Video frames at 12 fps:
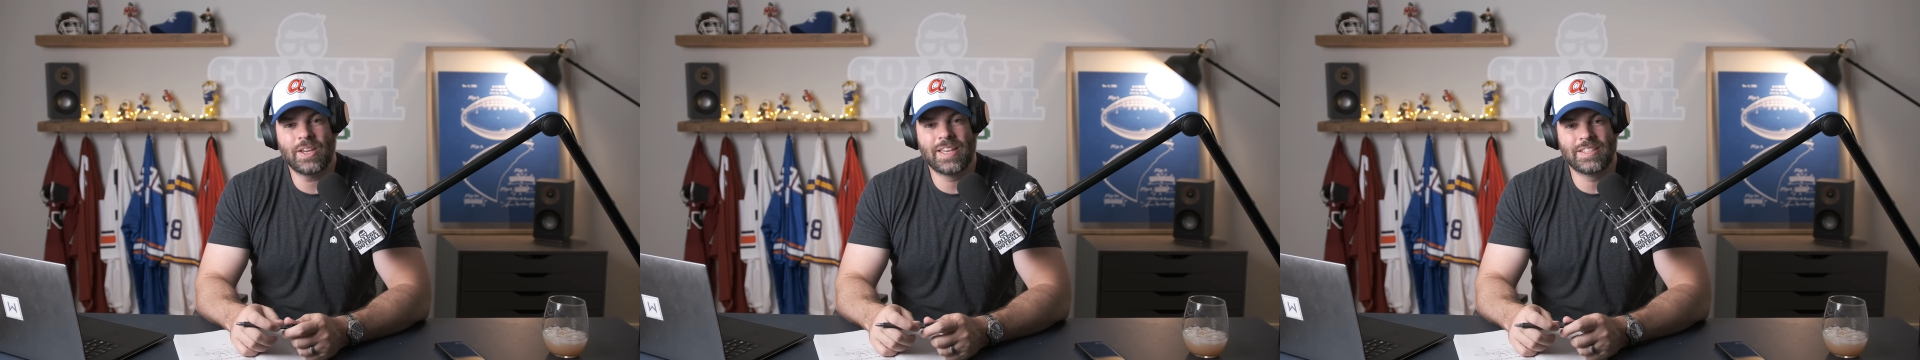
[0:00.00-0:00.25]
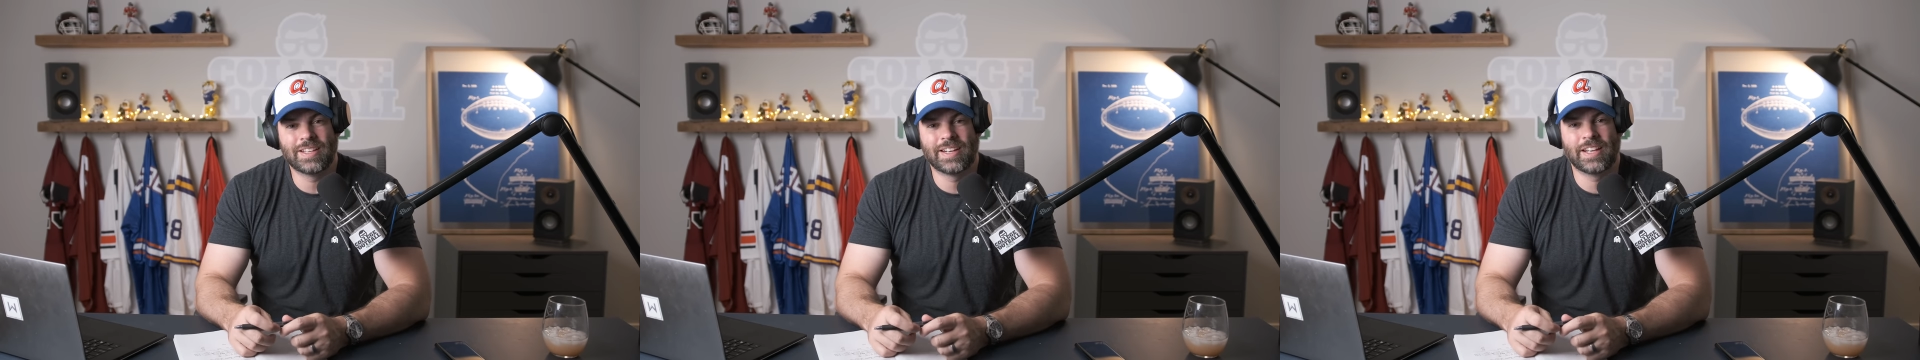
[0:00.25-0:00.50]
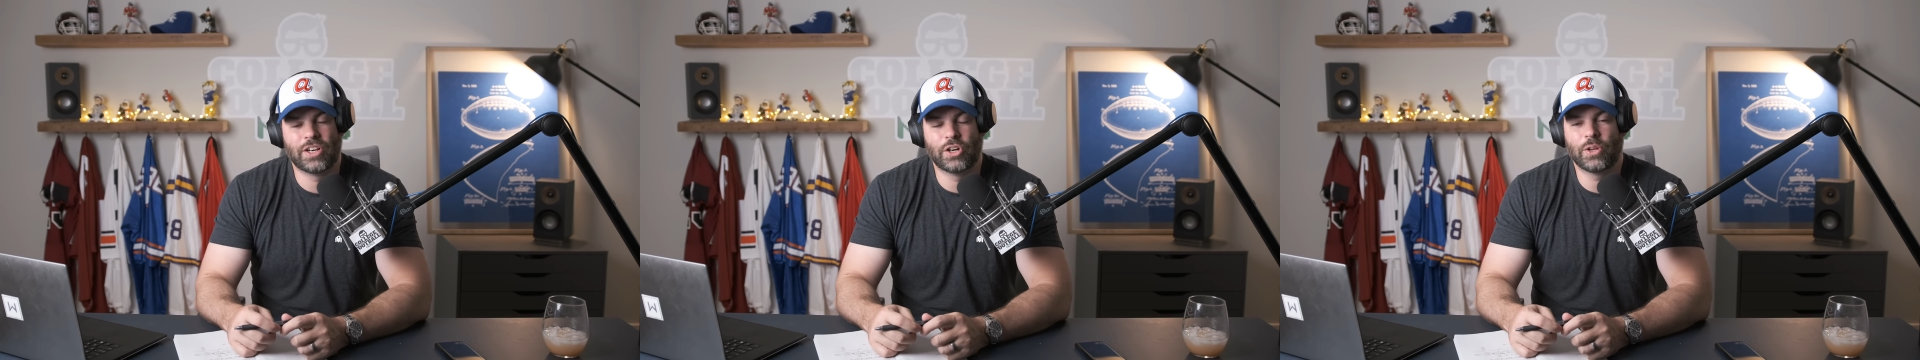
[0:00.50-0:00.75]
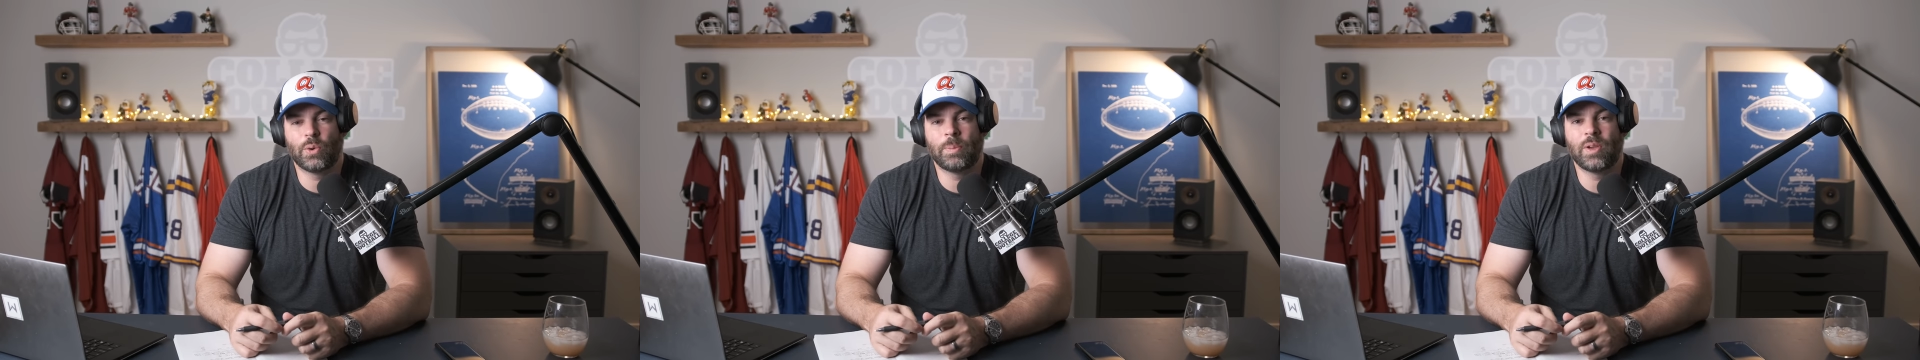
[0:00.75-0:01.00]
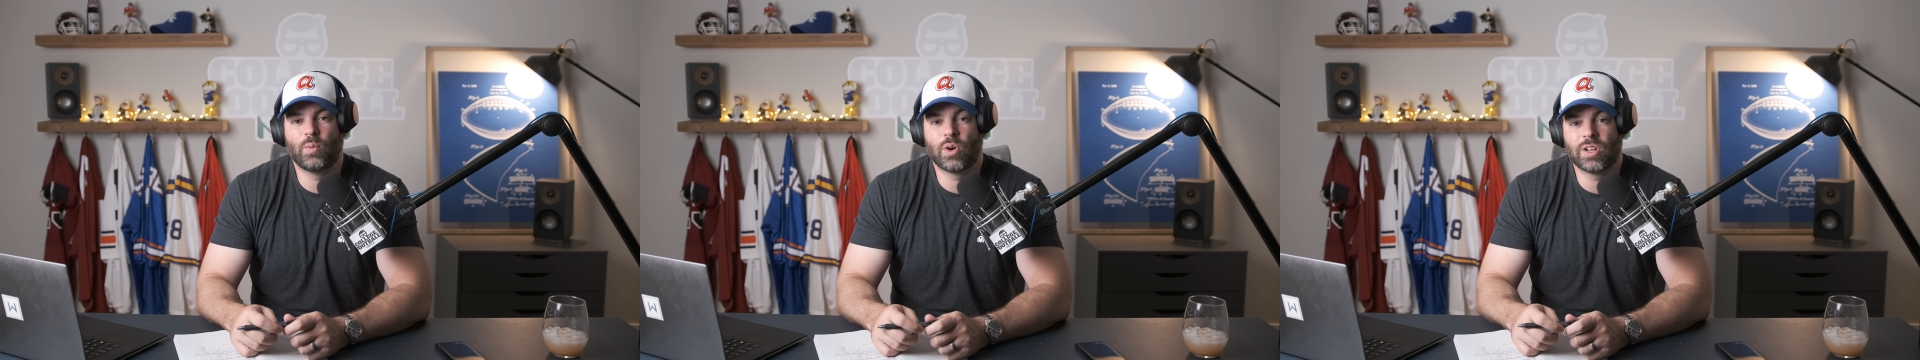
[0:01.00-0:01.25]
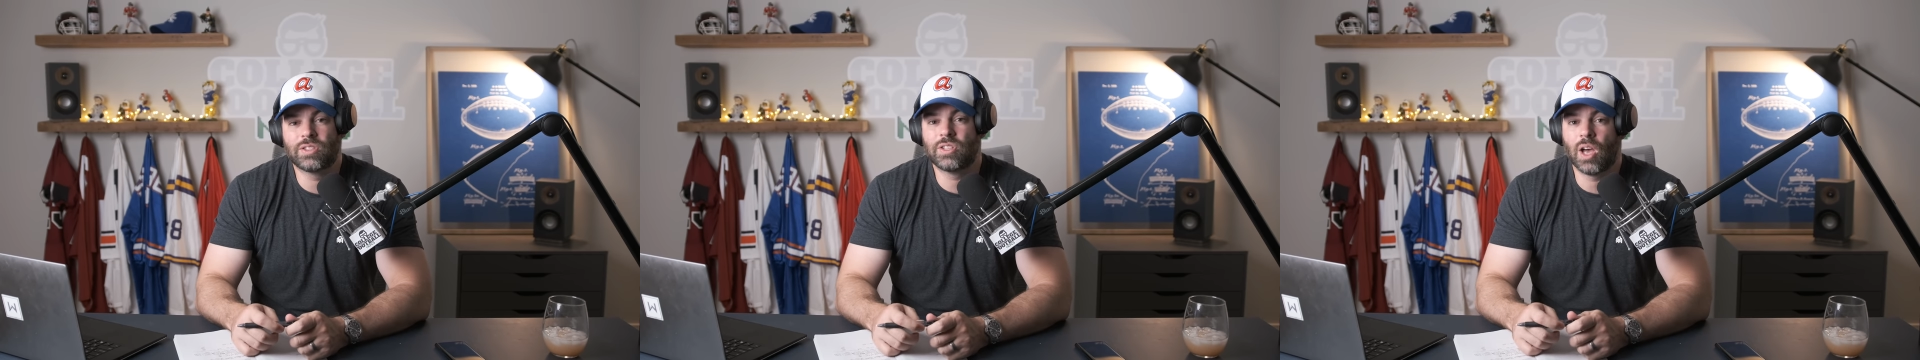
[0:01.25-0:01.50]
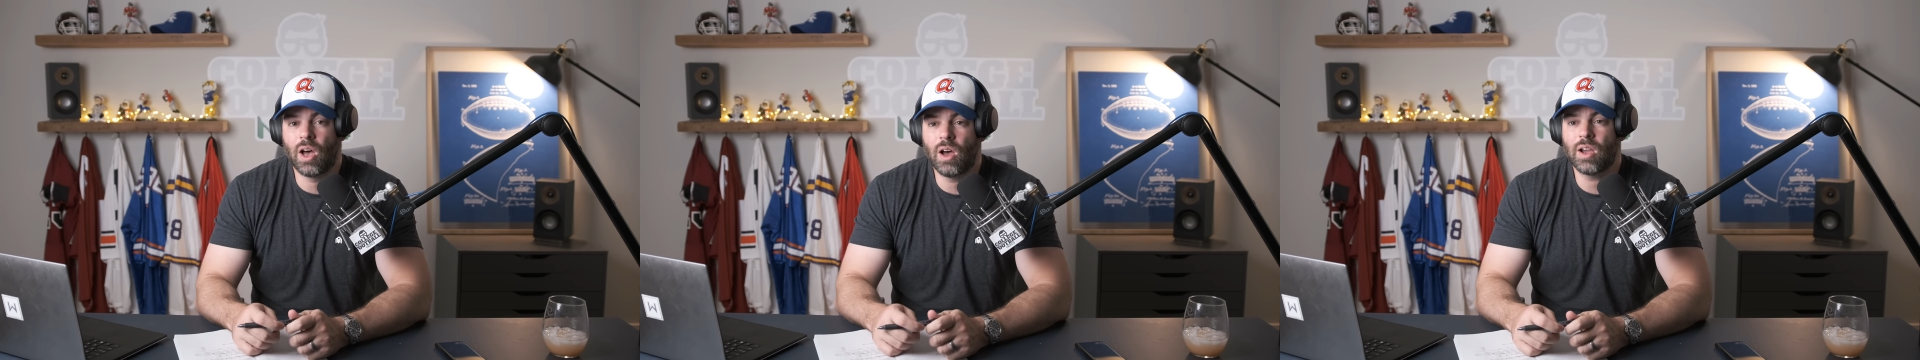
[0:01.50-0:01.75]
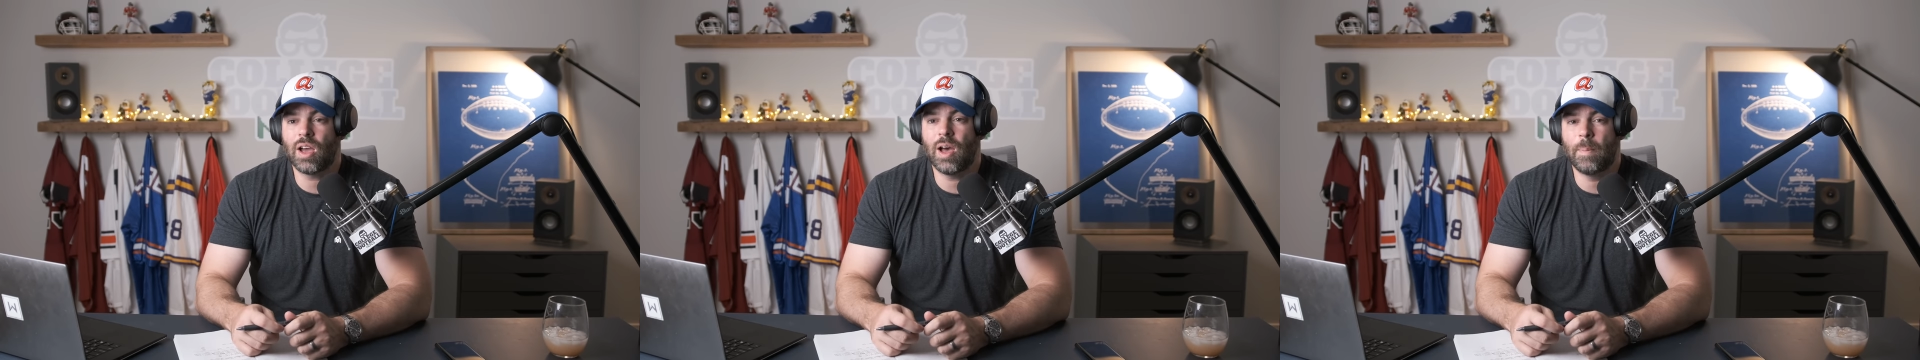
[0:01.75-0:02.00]
He's going to get nerdy with me, and we're going to
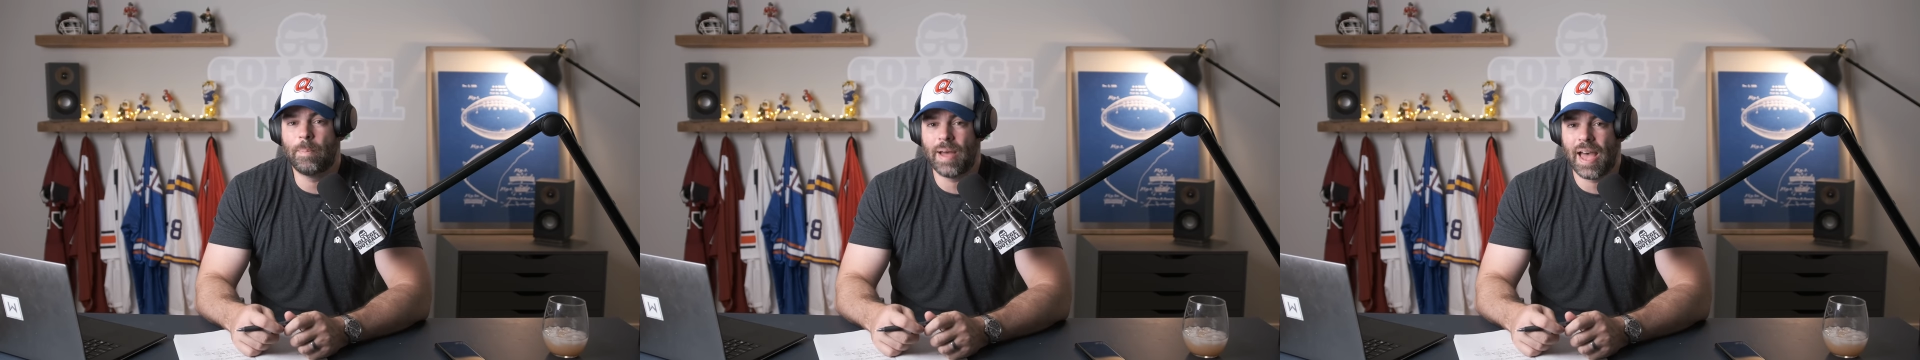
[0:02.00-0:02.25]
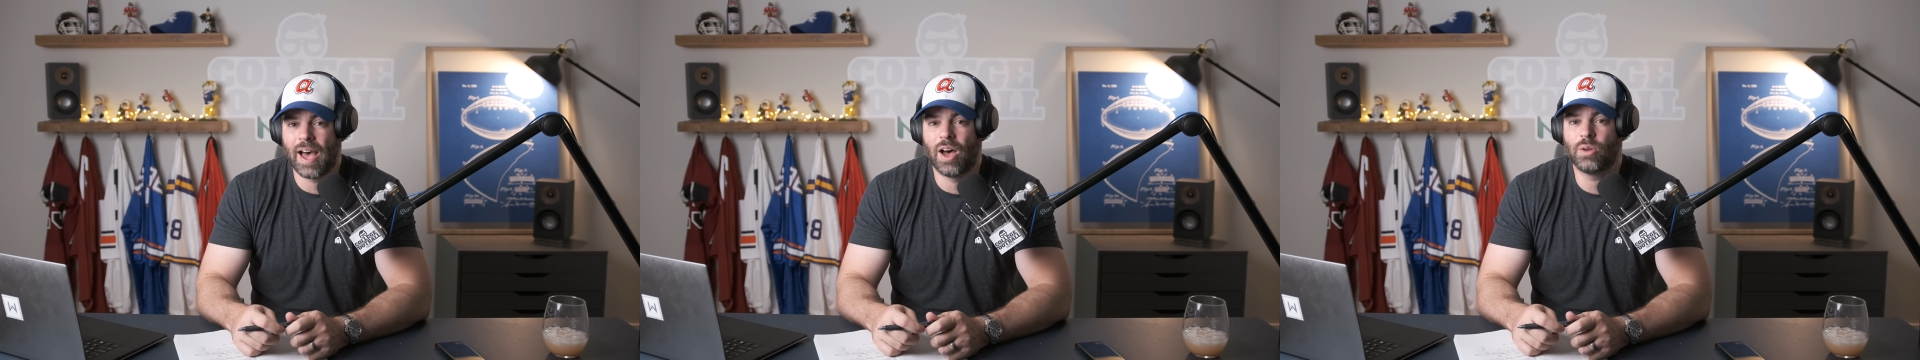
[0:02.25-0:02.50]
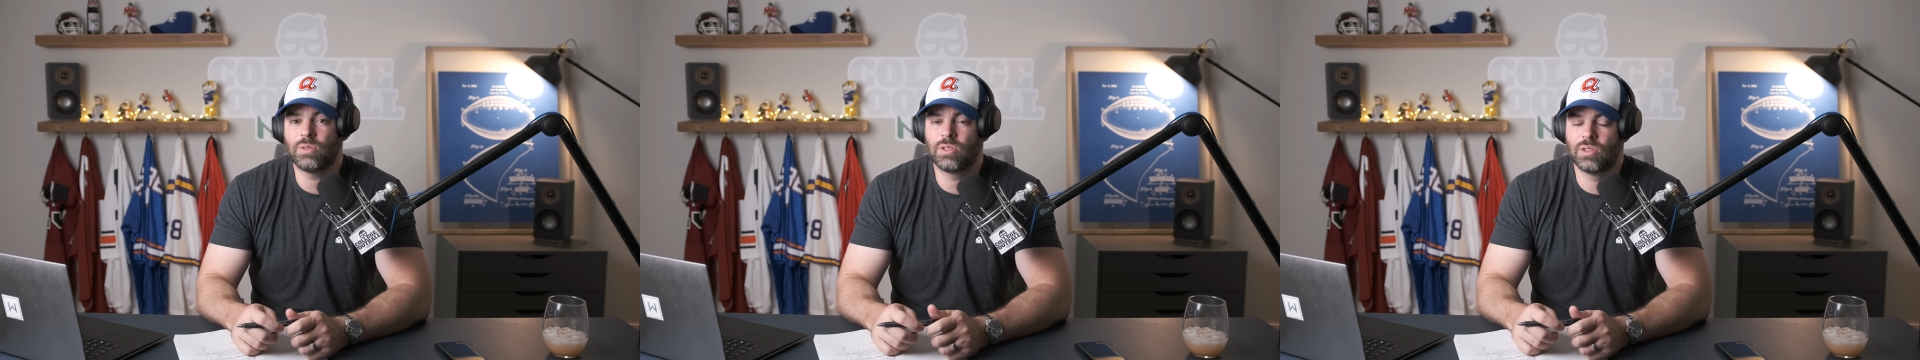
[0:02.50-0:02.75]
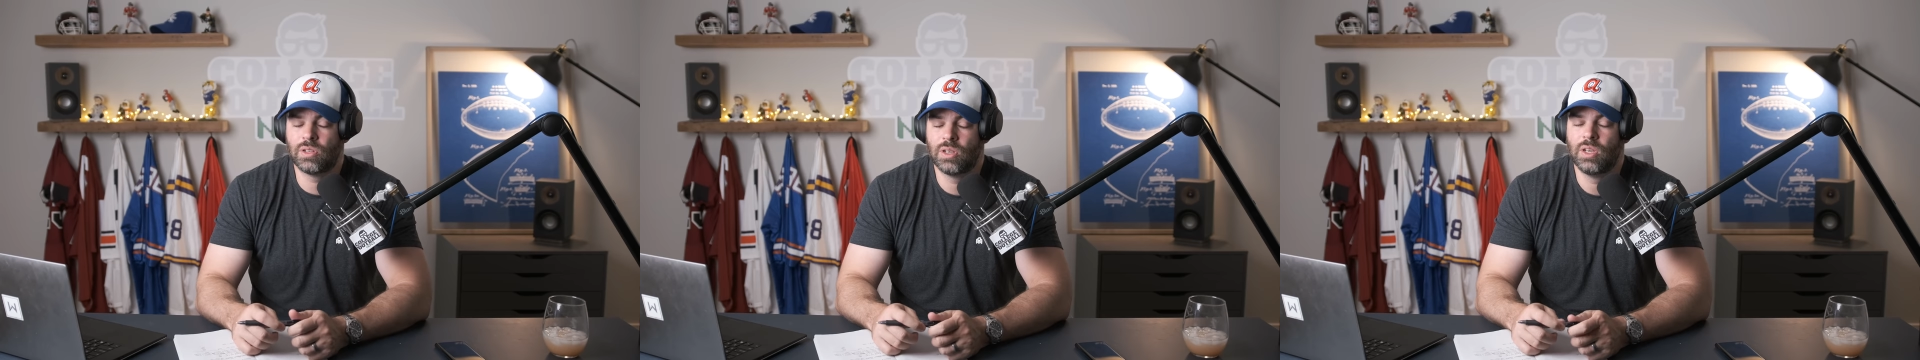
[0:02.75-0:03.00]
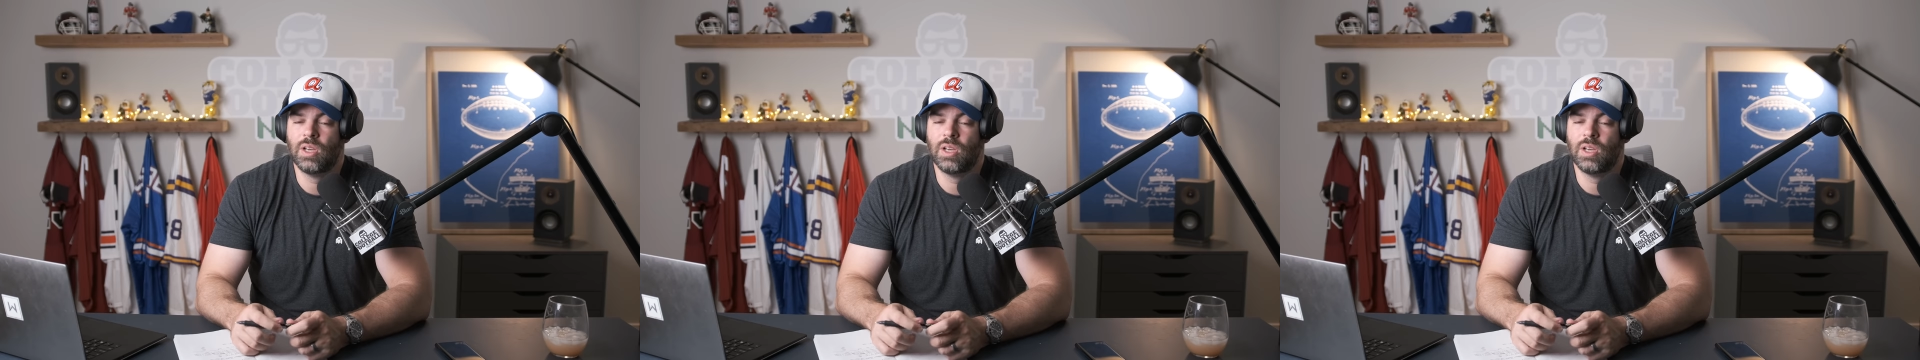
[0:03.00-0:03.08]
talk about